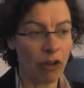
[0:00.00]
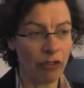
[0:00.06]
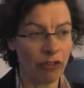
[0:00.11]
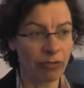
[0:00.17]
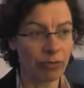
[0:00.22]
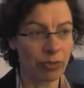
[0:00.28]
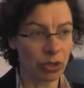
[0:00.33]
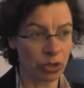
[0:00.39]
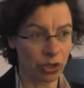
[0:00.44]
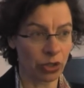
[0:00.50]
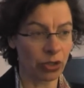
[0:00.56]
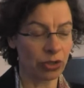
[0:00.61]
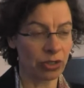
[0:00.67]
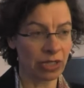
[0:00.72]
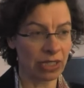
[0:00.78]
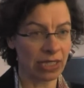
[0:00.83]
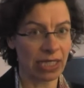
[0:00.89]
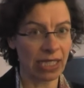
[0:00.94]

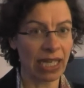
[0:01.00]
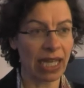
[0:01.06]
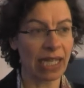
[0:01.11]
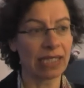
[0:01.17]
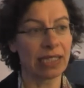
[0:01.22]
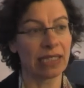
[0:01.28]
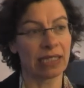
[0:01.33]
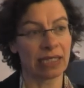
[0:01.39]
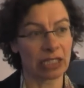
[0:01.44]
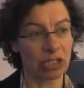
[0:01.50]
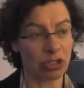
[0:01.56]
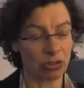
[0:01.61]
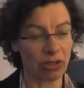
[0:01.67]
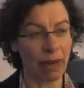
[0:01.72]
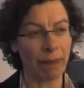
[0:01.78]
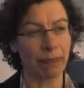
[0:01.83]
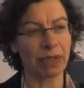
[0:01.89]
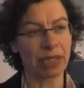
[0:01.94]
modernity as a
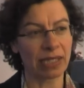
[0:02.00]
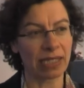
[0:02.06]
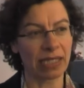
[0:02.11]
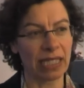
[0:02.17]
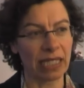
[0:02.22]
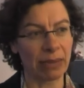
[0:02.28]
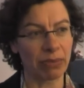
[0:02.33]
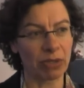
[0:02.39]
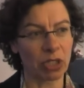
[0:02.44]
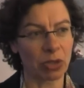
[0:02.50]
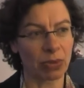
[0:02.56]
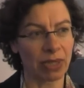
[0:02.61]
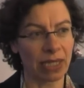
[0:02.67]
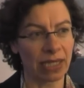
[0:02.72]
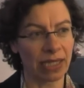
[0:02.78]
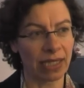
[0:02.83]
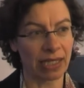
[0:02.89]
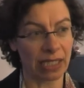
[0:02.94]
discrepancy
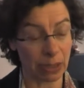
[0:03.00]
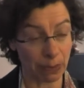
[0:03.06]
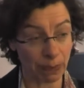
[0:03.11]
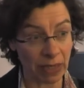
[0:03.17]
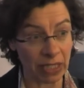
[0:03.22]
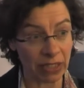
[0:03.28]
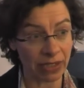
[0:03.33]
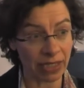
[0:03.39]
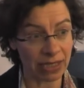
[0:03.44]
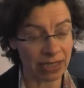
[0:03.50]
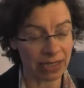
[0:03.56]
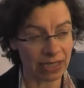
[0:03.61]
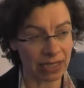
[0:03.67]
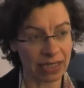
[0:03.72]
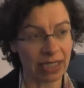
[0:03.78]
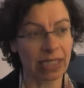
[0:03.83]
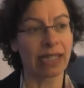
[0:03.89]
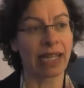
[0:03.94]
between
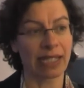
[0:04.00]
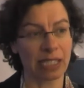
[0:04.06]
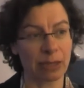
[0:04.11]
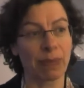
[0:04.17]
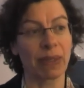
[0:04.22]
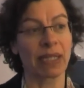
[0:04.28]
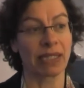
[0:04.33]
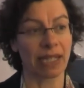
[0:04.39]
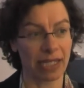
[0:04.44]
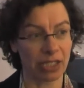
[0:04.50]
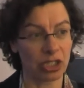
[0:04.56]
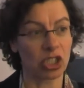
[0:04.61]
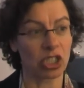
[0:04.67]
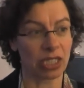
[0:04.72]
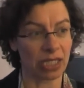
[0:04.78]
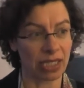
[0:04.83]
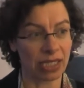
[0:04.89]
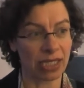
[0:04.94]
experiences and
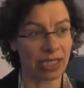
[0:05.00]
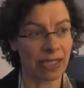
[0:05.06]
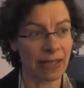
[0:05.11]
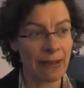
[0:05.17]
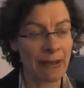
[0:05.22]
expectations.